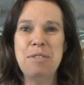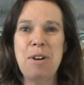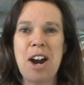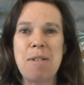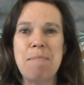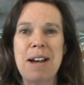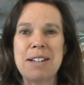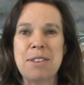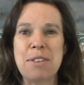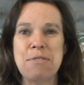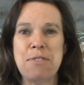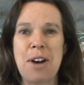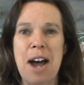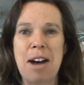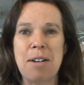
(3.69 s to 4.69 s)
Welcome back to
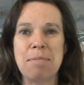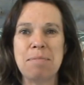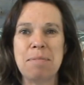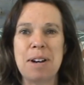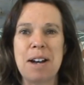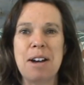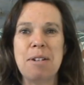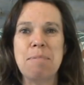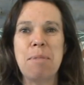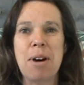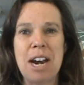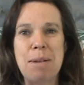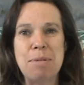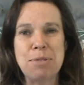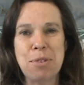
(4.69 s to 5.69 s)
the farm.
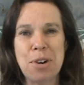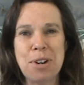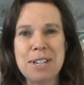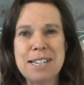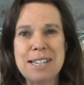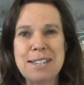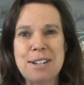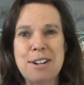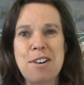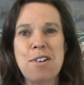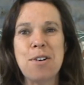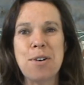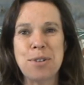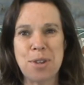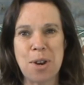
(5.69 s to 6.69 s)
My name's Roz,
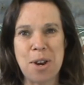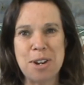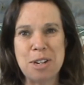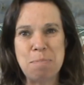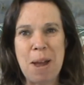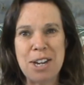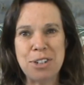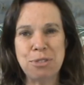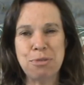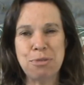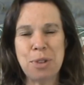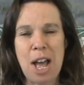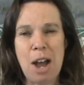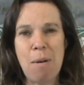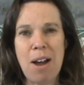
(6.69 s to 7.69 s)
also known as Passion
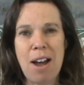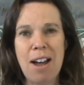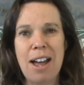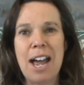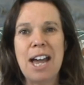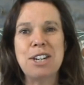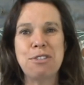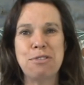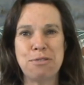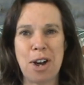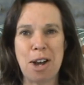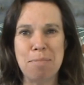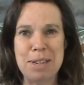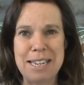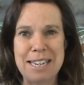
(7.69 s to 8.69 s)
Flower, and you'll
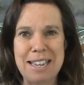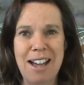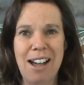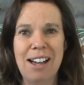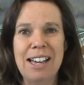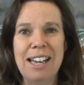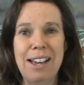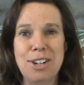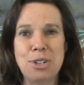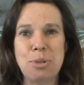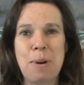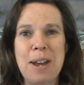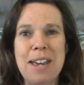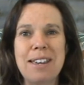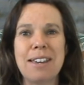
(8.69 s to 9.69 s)
find me here
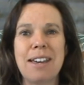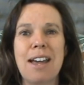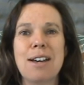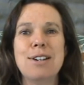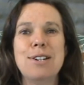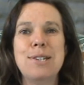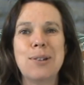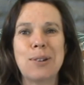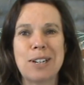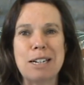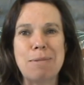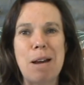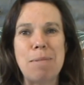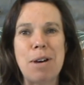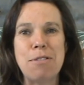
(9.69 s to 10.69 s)
each week
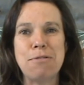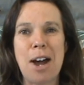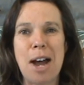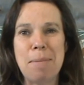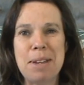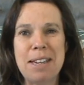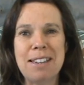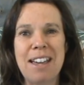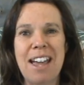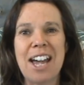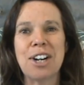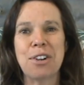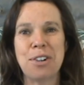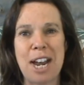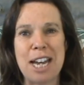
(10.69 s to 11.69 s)
talking about my farming
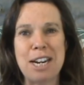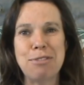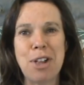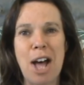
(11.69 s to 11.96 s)
and creative